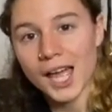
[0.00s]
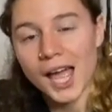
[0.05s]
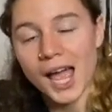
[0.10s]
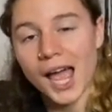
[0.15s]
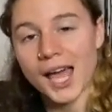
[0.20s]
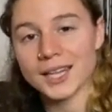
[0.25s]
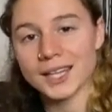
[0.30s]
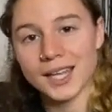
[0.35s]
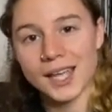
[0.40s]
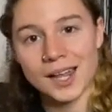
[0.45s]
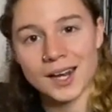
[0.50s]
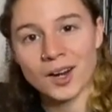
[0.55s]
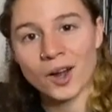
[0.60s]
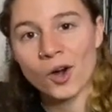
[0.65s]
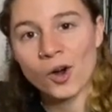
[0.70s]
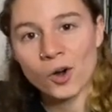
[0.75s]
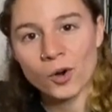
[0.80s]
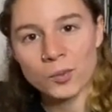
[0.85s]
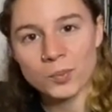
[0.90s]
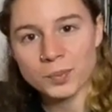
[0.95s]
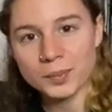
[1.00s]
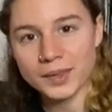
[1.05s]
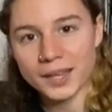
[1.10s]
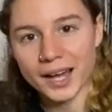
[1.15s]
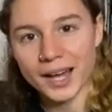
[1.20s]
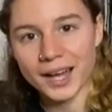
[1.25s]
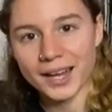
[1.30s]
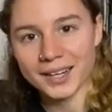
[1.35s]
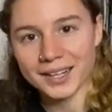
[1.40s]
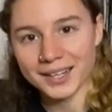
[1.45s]
and then hope
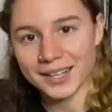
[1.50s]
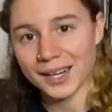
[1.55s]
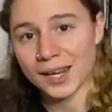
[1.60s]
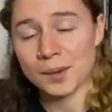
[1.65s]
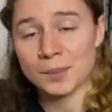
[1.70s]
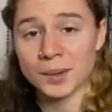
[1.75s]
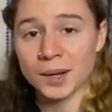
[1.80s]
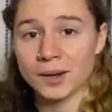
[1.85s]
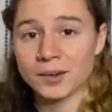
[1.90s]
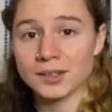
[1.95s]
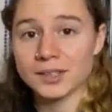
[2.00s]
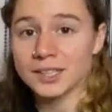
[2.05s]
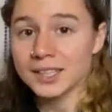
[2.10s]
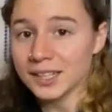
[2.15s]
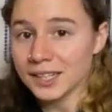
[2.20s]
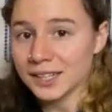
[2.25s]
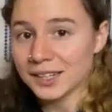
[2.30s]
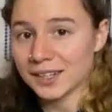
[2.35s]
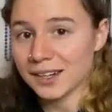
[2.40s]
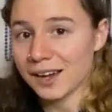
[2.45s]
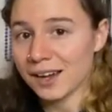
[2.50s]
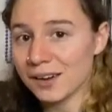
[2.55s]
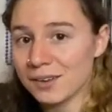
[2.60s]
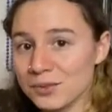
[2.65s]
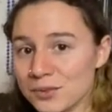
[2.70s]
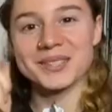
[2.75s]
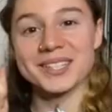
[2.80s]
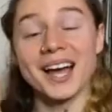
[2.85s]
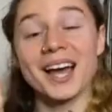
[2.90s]
that it came out clean enough.